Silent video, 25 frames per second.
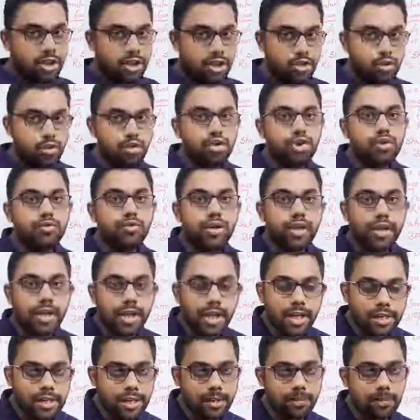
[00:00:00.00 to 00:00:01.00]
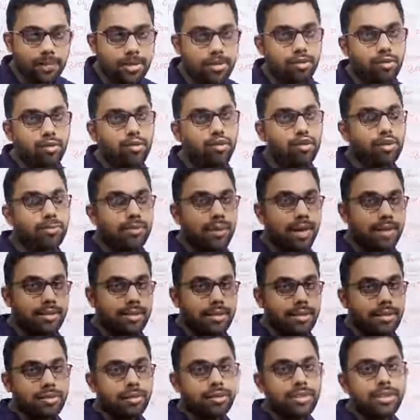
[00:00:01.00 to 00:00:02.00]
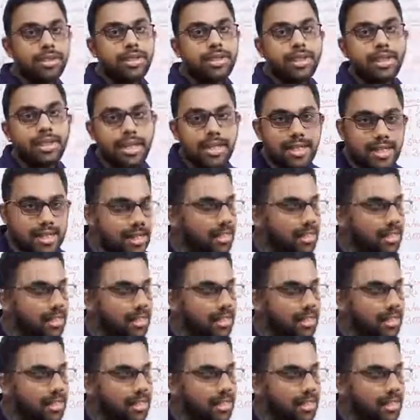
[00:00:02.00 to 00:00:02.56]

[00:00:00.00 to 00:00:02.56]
goods for cash, that means goods purchased koreche cashe